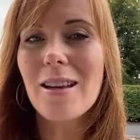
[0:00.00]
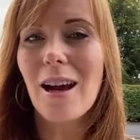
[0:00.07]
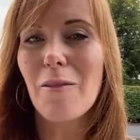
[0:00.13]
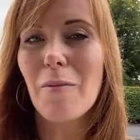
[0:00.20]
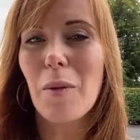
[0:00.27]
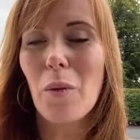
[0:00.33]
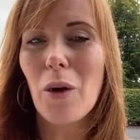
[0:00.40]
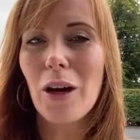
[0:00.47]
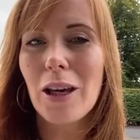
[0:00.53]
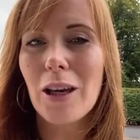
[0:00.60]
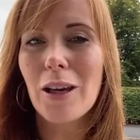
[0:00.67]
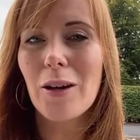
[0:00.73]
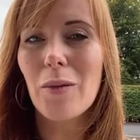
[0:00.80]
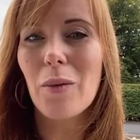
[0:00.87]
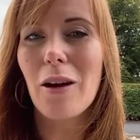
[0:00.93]
I've been
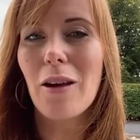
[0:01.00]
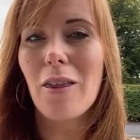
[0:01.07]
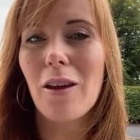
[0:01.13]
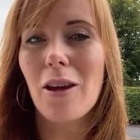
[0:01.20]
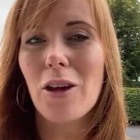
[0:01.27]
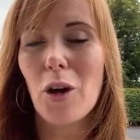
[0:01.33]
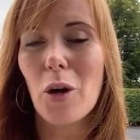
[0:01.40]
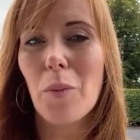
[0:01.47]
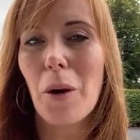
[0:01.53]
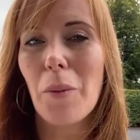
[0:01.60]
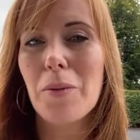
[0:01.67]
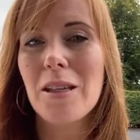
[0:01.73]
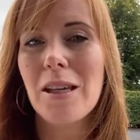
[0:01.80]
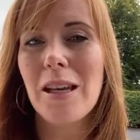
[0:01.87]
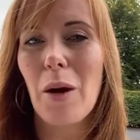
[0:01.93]
working with Your
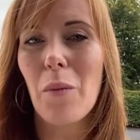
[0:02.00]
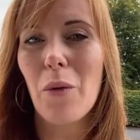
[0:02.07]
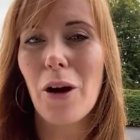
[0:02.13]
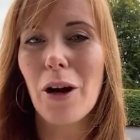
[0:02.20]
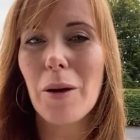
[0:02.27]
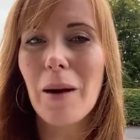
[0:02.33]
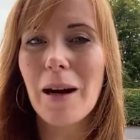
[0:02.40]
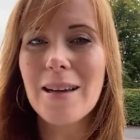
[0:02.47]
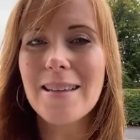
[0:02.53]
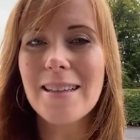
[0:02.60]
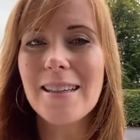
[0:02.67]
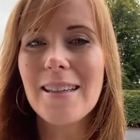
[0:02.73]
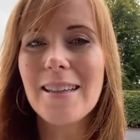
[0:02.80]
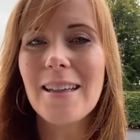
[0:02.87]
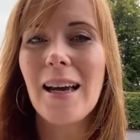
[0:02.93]
Property Network
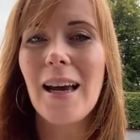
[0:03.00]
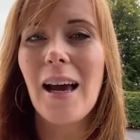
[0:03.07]
magazine.